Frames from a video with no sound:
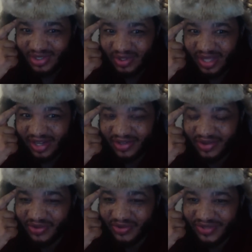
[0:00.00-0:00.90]
Like, you
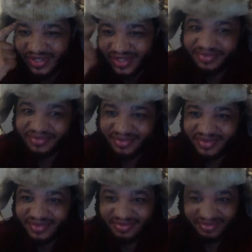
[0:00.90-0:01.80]
know,
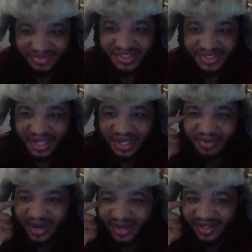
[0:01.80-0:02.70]
just think
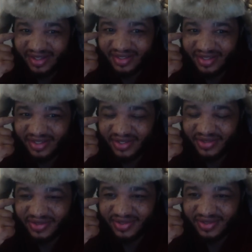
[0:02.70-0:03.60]
about it, you
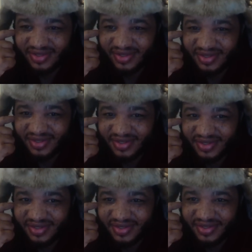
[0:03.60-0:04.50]
know?
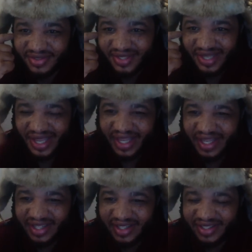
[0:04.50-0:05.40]

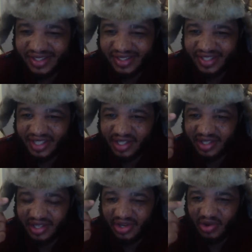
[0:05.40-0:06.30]
And
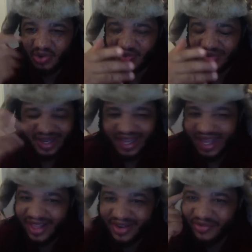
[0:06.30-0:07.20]
you know, like I,
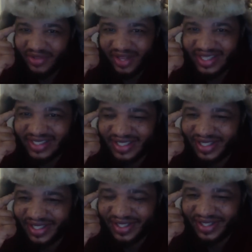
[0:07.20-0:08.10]
I don't know, like I said,
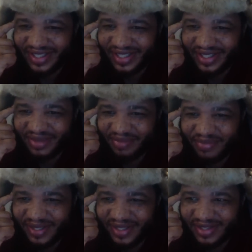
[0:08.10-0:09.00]
the the the
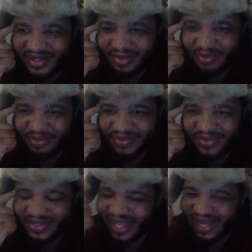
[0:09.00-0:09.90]
the, the
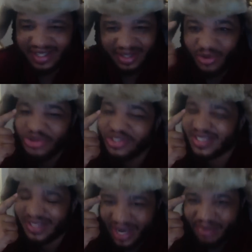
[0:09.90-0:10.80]
like come on, you
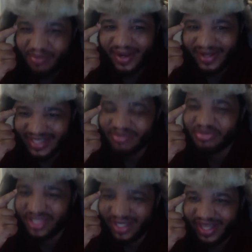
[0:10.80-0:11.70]
just think about it. that's some
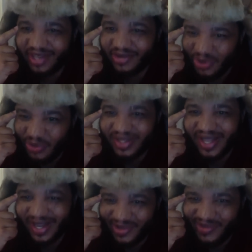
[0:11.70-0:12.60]
shit they can do with
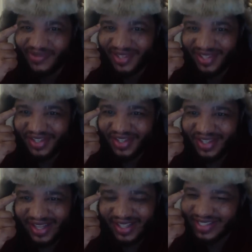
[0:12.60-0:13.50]
that though.
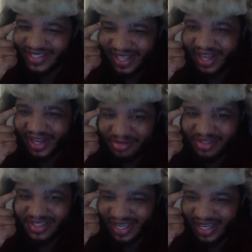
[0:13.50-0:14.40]
Like this ain't like I'm
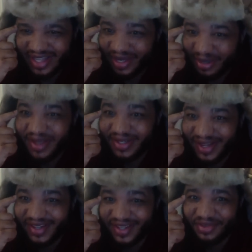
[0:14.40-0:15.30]
just saying it can be
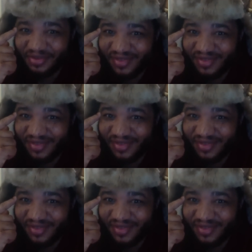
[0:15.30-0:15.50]
done.